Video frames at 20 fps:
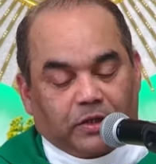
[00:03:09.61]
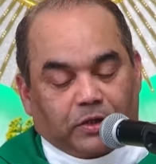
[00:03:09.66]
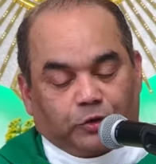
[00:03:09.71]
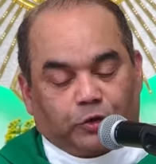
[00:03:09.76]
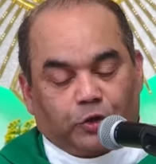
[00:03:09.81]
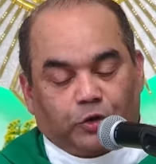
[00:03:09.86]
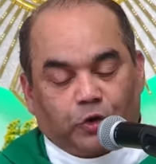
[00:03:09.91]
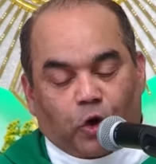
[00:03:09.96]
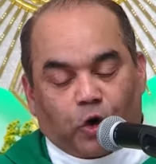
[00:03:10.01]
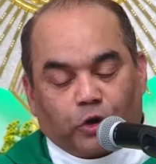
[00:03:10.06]

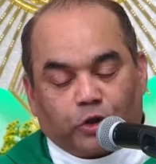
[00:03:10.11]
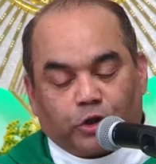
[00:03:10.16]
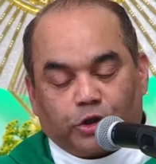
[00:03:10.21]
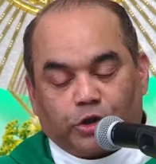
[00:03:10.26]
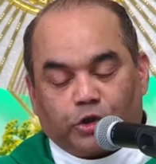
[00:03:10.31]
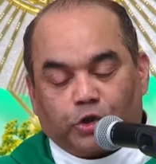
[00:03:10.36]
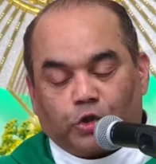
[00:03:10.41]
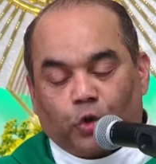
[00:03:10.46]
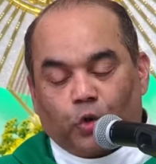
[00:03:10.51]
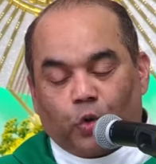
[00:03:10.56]
do not
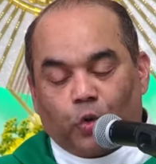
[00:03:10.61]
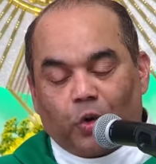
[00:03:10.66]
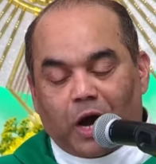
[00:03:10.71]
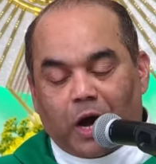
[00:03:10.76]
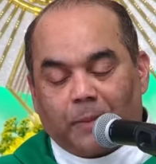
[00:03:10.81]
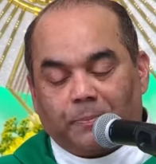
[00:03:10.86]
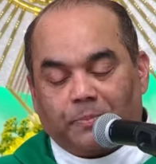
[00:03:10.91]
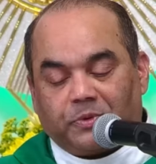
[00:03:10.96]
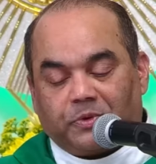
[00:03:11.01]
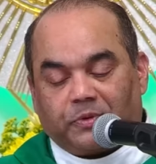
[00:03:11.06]
store
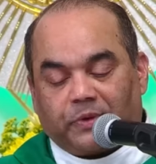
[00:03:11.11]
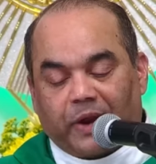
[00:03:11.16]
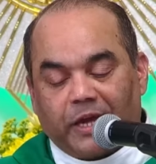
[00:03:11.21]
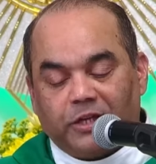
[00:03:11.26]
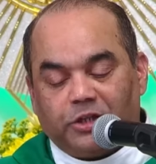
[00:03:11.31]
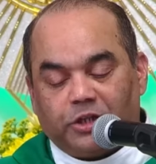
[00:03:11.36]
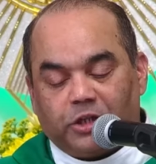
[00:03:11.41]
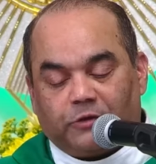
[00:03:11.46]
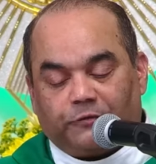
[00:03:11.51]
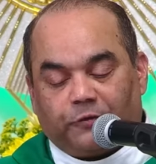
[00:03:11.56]
up
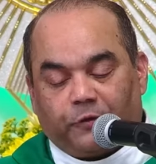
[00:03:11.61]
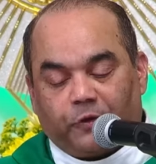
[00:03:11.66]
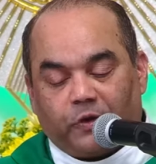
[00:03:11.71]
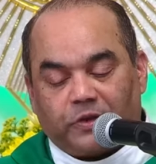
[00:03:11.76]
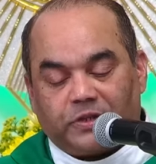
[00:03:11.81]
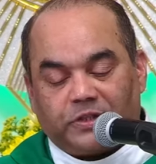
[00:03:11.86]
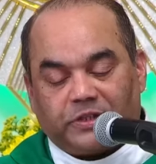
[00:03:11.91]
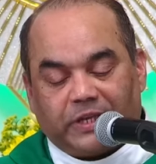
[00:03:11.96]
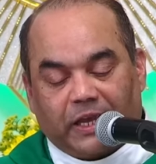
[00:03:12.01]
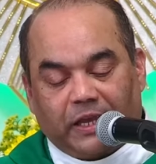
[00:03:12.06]
treasures for
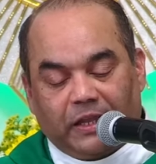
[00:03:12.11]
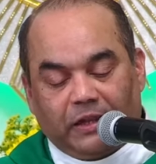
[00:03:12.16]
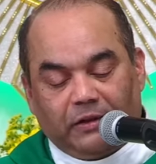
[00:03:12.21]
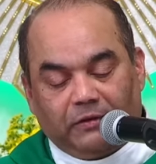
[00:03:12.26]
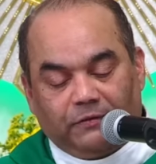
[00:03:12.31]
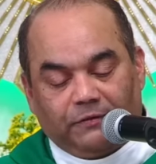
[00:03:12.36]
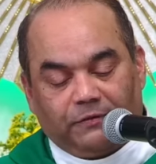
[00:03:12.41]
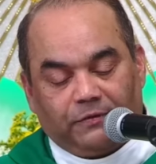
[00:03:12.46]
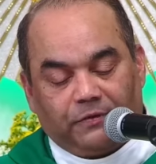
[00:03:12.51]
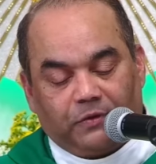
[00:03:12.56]

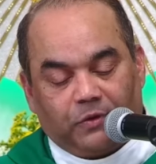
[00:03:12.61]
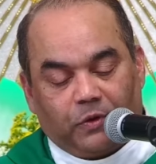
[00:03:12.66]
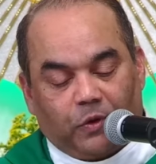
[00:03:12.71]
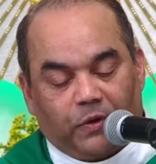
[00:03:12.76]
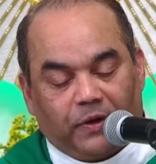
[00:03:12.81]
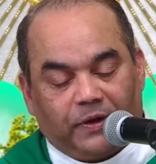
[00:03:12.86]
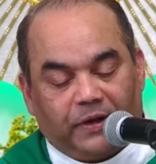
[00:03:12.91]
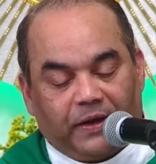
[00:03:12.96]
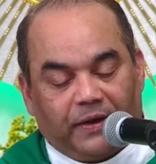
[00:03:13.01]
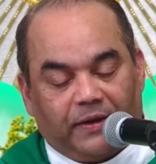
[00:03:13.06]
yourself
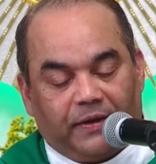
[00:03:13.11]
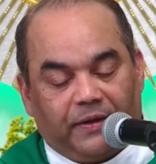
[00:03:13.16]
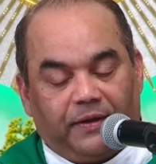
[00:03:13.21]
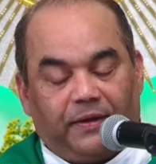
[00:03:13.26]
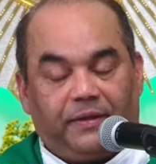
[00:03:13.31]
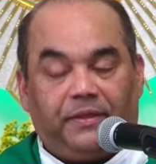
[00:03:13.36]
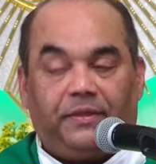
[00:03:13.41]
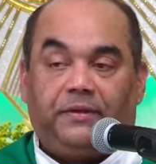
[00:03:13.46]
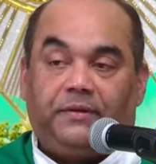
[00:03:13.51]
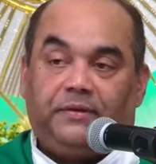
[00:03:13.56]
on
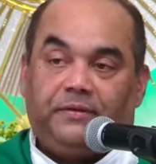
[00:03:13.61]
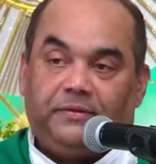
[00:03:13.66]
earth.